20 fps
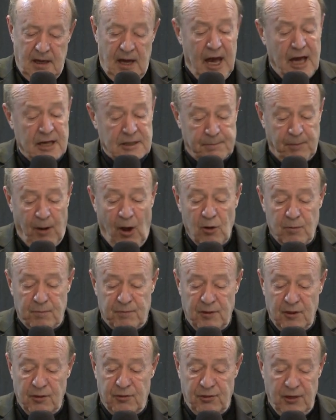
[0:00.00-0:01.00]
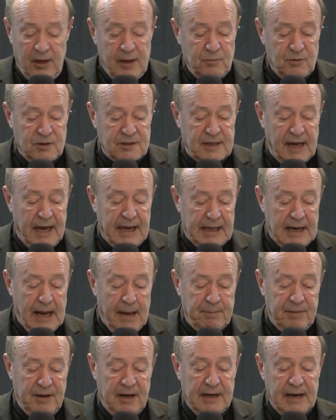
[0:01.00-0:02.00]
As Pope, the theme was taken
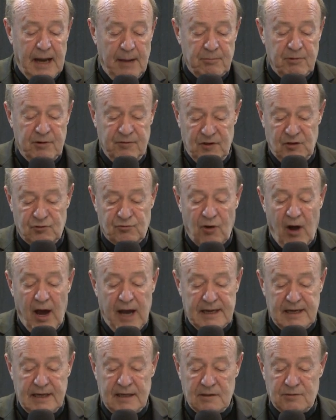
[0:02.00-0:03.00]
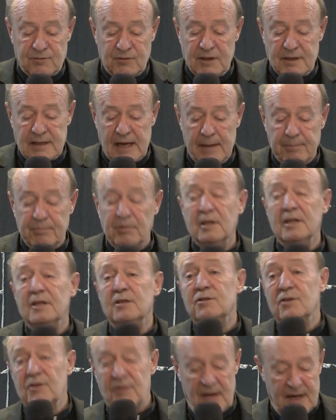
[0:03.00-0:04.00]
up in a number of his writings. For example, in
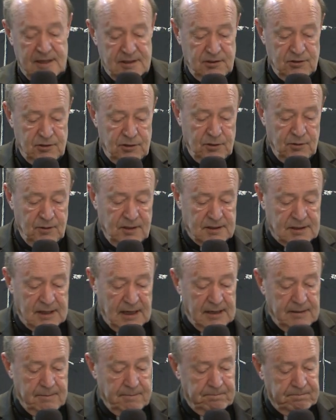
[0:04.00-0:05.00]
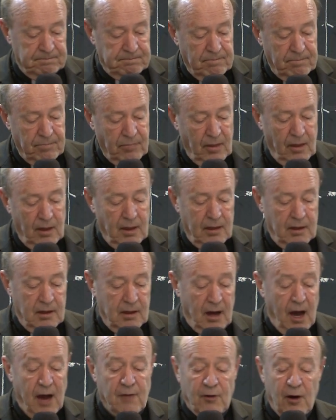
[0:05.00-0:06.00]
2002, he said,
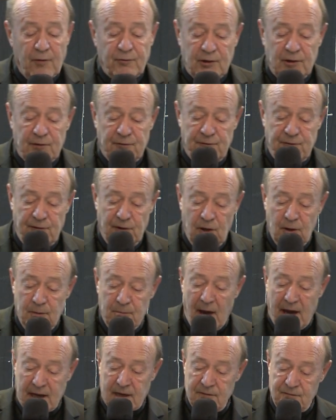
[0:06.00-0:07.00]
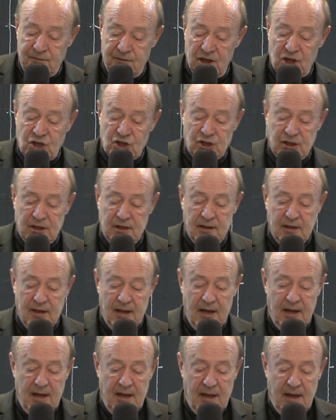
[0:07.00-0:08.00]
"I've often affirmed my conviction
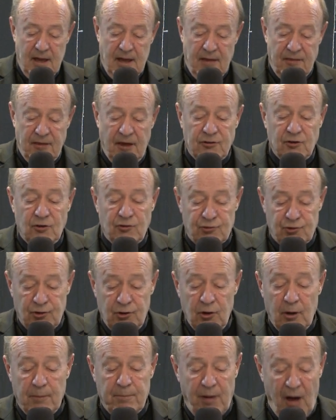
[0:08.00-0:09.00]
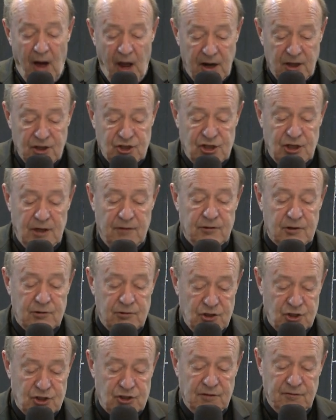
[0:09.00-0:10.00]
that the true apology of the
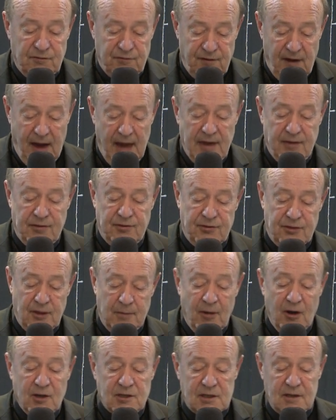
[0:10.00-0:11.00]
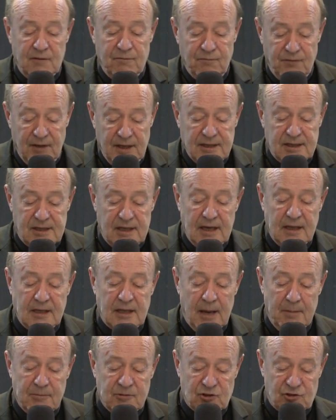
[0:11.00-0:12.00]
Christian faith, the most convincing
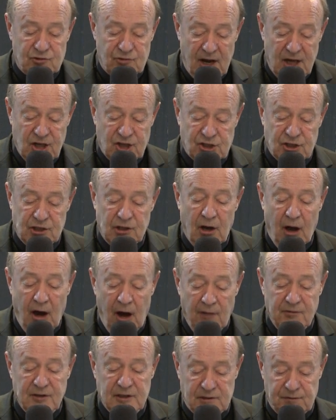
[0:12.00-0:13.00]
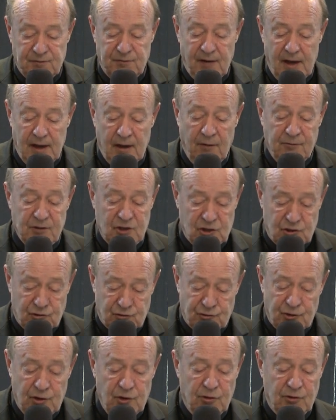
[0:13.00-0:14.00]
demonstration of its
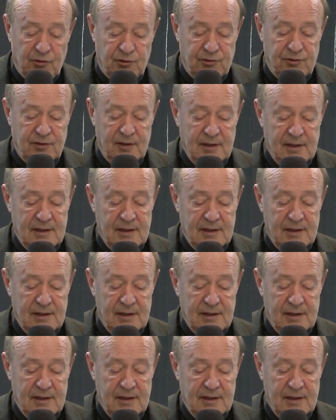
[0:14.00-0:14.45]
truth,